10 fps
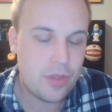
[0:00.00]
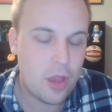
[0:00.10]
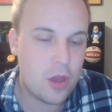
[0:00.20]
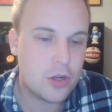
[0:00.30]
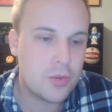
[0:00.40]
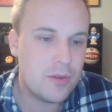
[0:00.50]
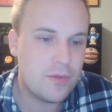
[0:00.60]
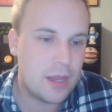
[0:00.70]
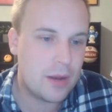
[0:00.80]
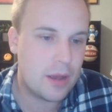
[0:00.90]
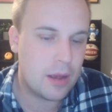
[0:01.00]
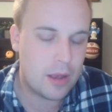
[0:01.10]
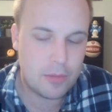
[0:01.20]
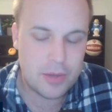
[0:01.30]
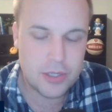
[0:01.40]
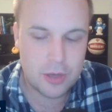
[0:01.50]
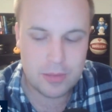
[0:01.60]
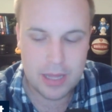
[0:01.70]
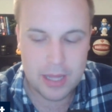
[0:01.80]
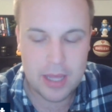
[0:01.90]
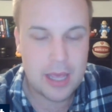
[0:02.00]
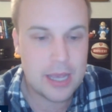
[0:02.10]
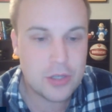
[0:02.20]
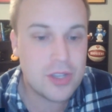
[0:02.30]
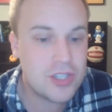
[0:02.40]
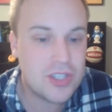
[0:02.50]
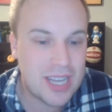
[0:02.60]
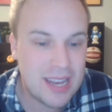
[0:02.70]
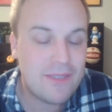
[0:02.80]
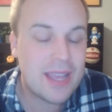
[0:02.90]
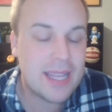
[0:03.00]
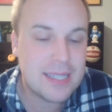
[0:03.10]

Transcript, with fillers: on her Twitter feed a couple weeks ago. Like his only significant,